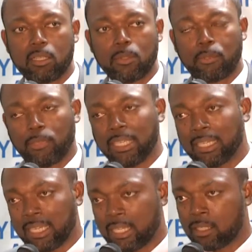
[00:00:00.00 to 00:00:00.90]

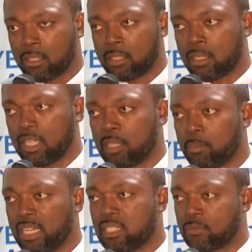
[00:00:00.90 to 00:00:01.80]
thinking in the
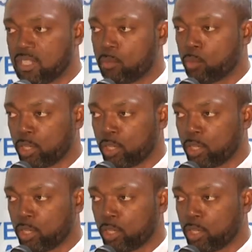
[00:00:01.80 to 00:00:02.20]
minds of some